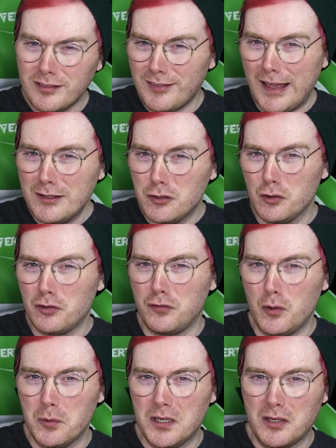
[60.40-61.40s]
that
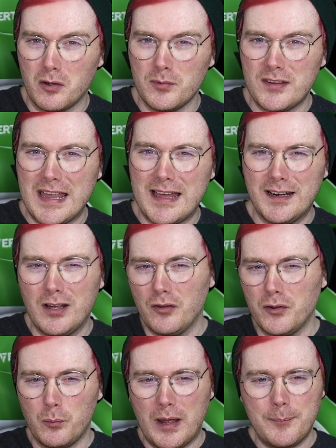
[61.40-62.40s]
useful when it comes to any
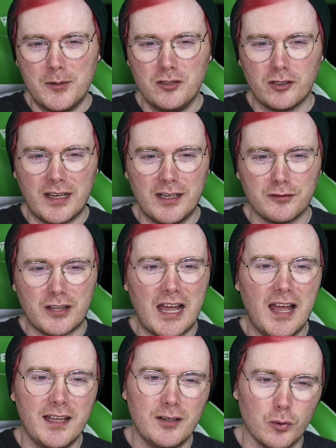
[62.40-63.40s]
other weapon. You're kind of
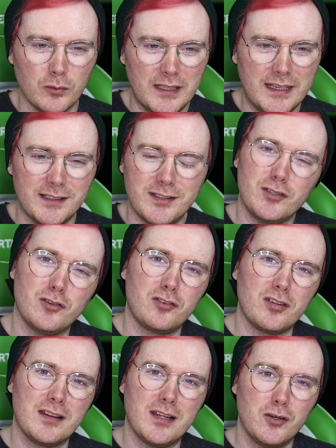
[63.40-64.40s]
tied only into
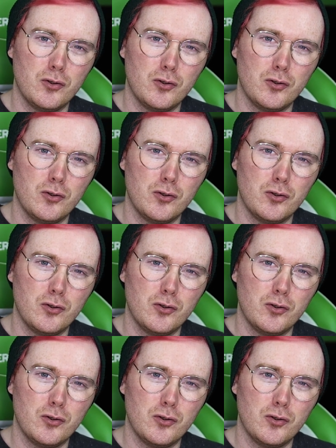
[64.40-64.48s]
using the new